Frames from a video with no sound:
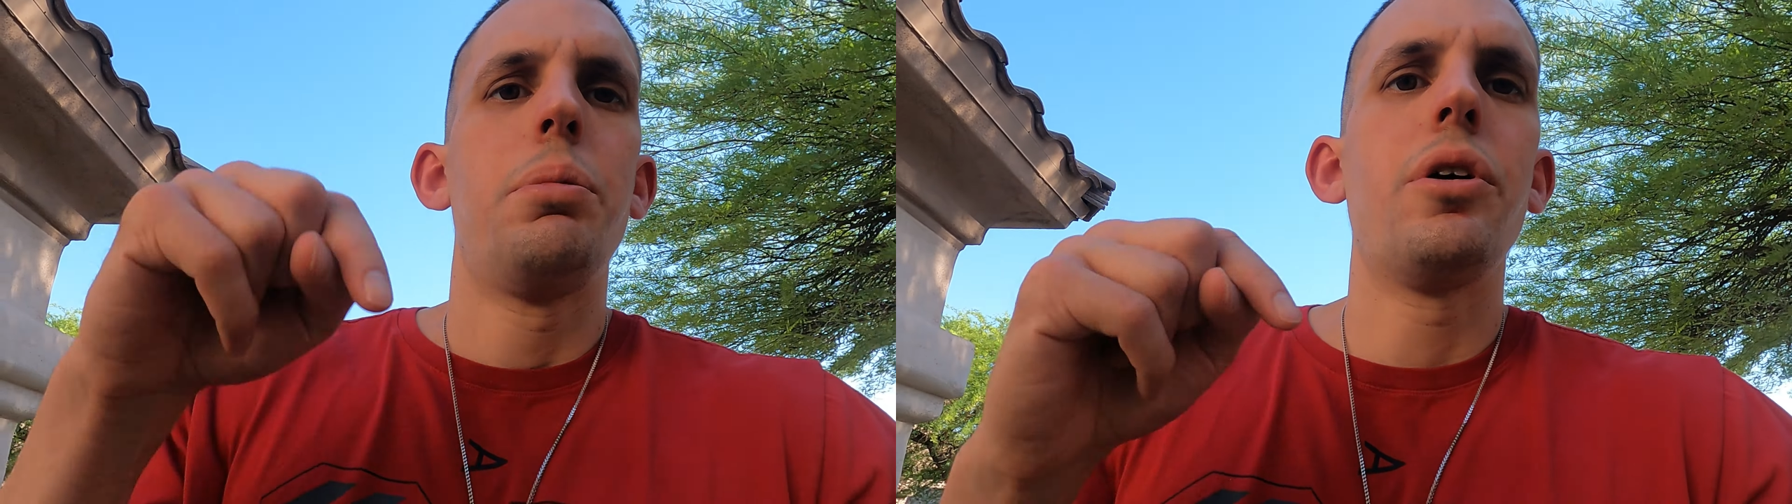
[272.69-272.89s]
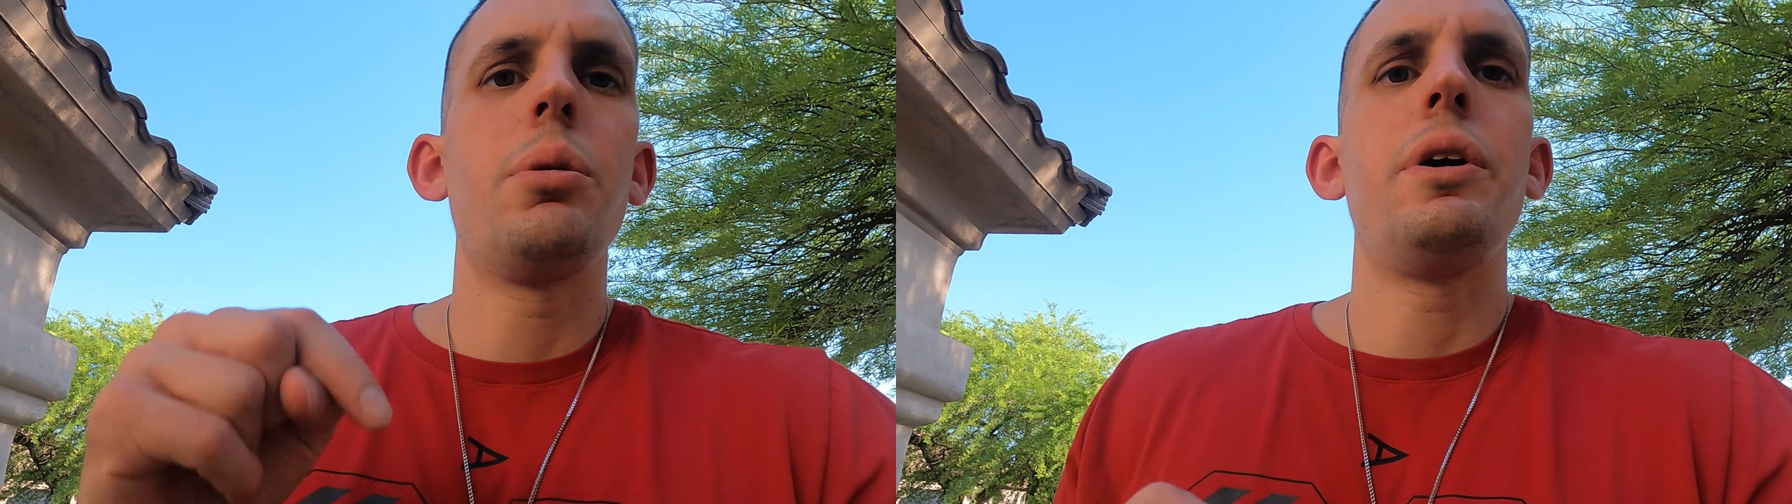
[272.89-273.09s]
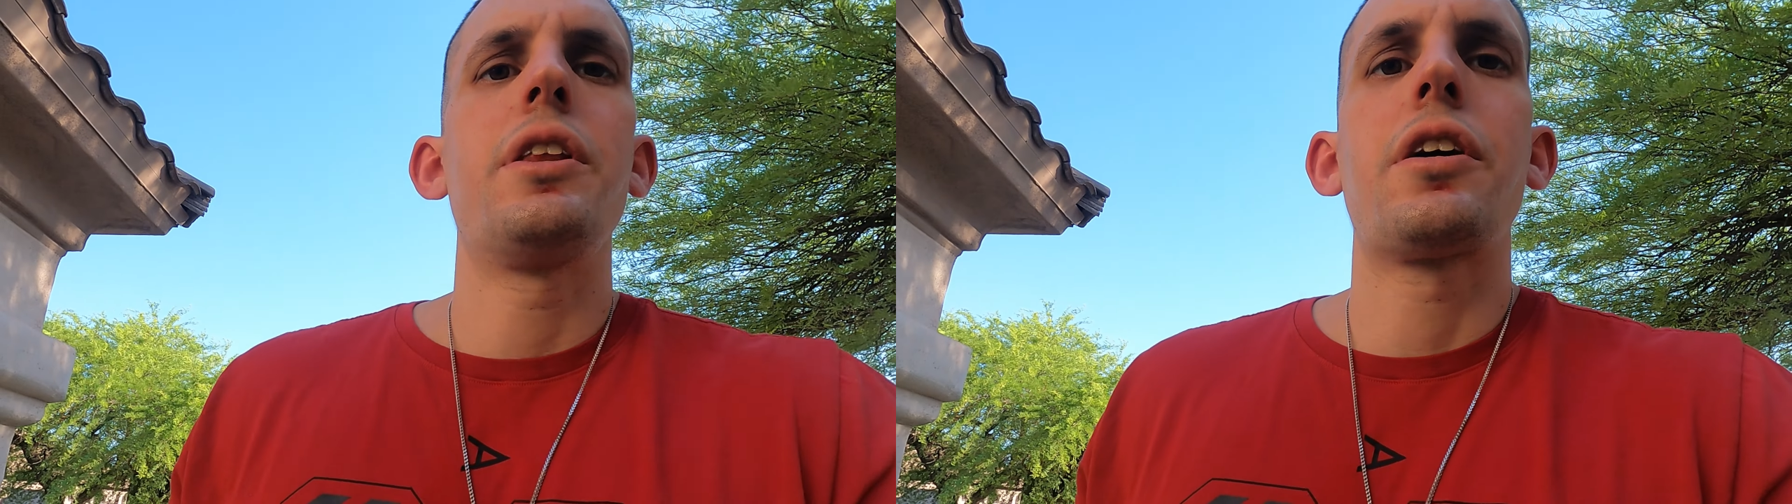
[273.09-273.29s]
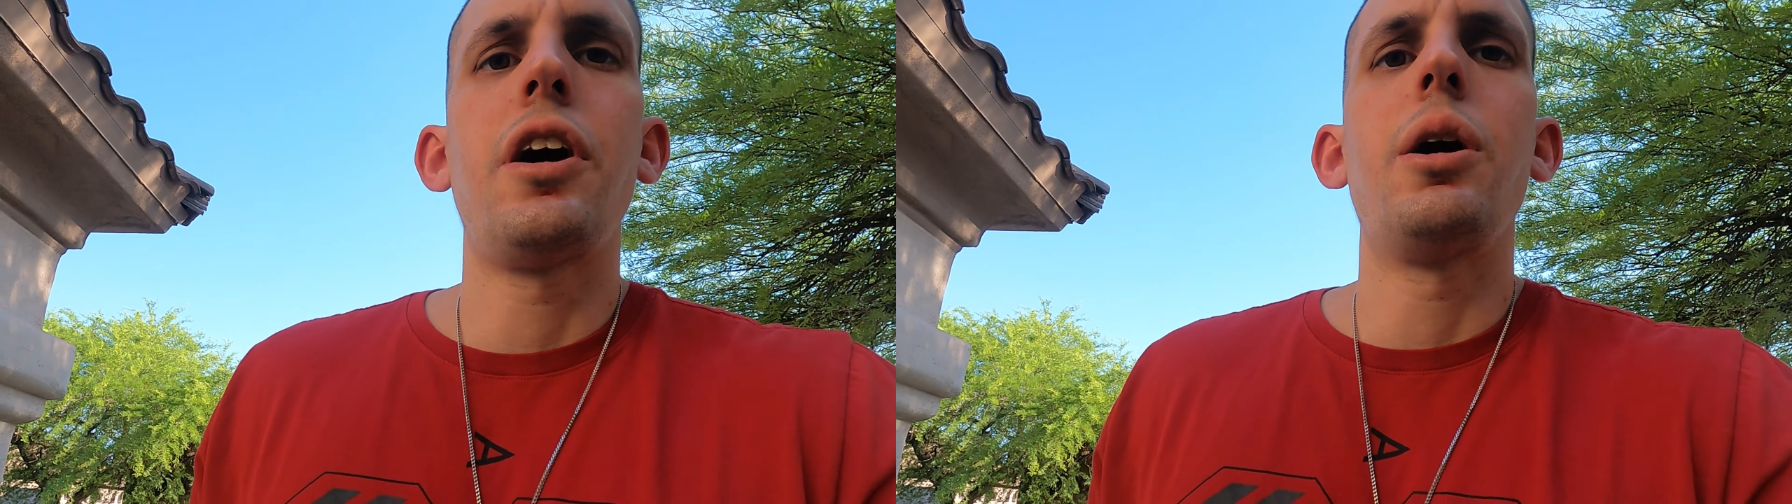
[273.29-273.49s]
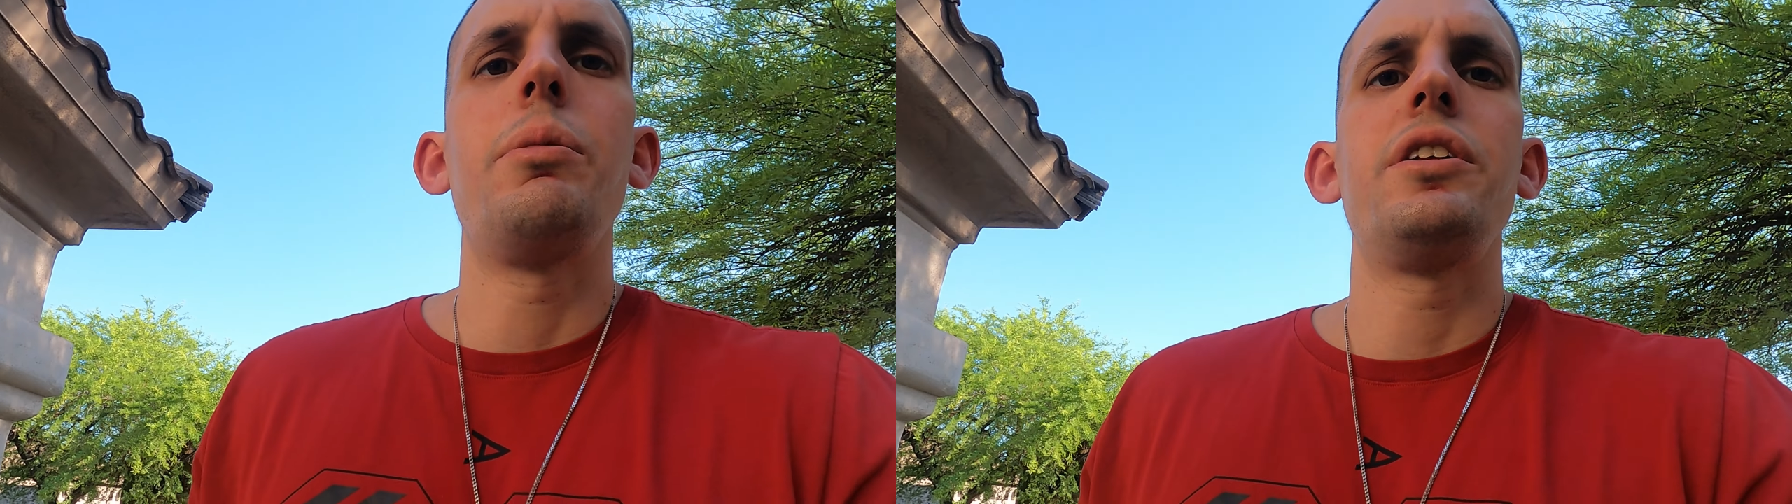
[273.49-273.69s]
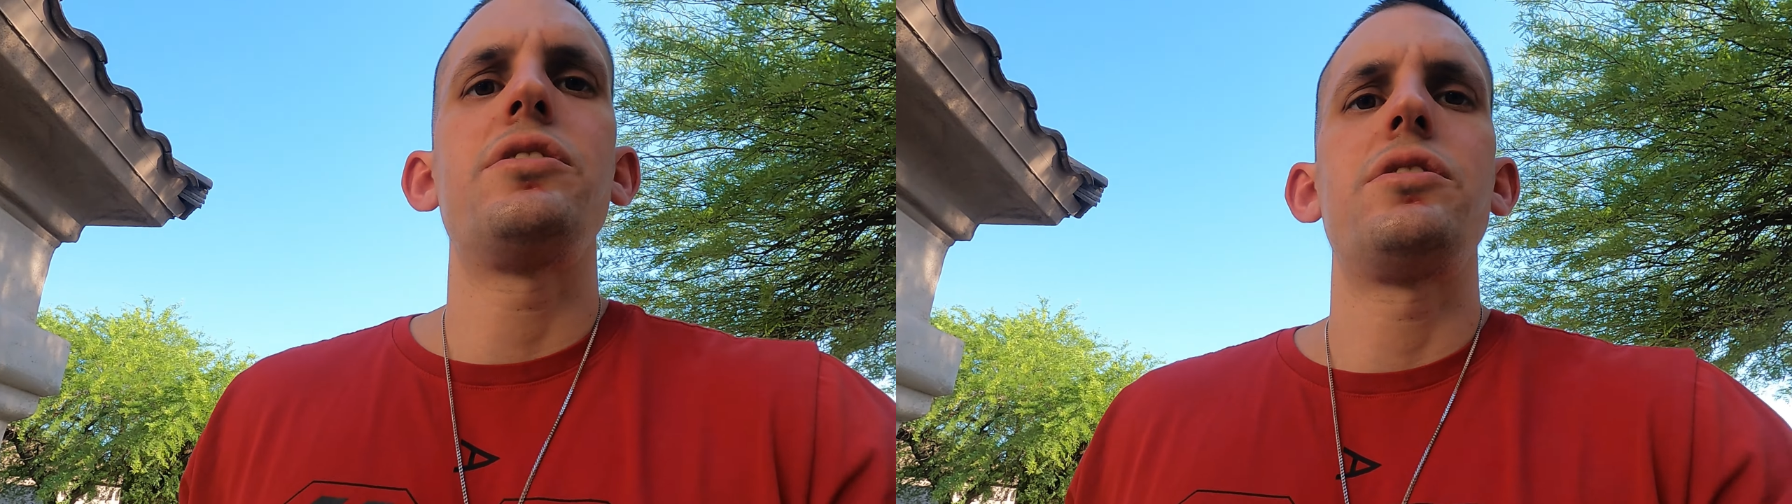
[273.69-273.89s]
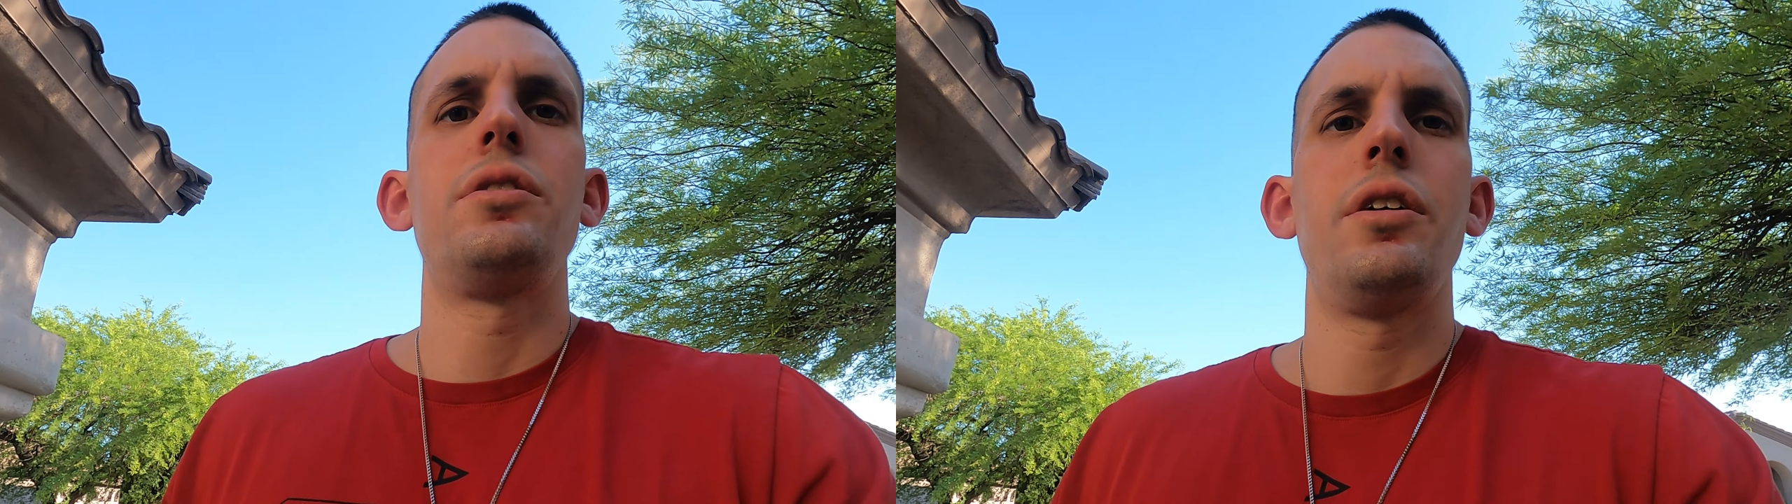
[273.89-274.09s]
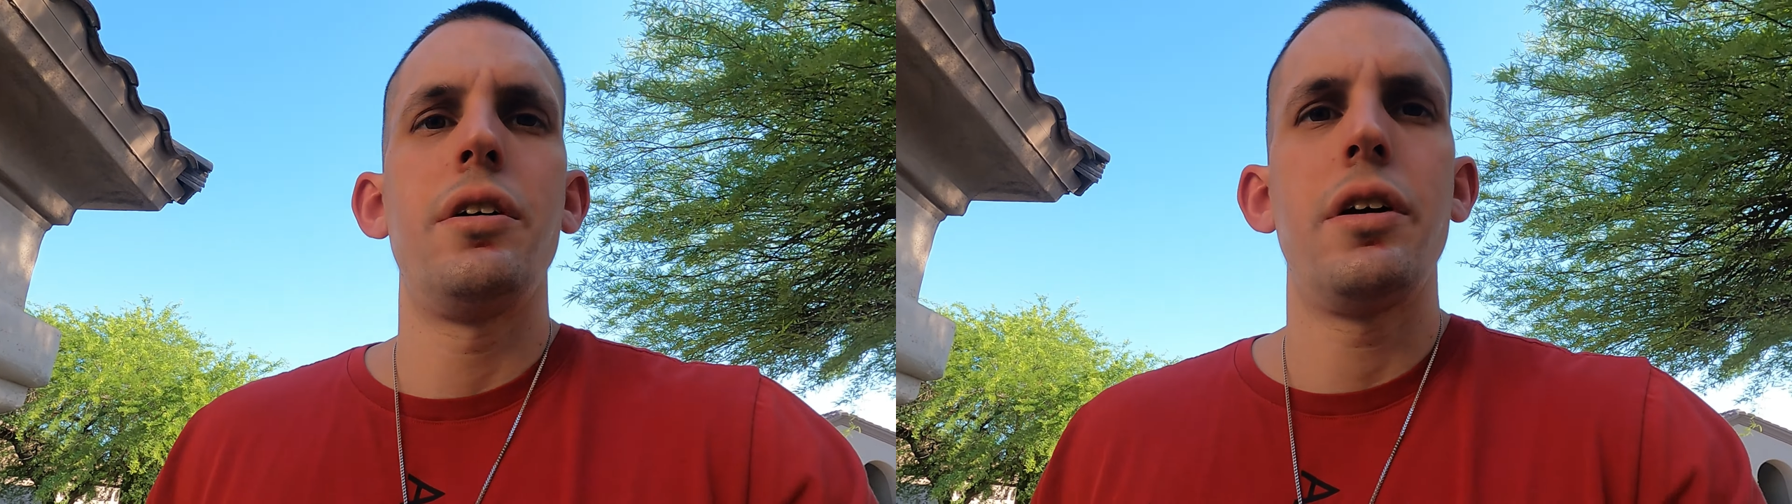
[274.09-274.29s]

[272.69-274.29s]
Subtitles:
put them in the comments,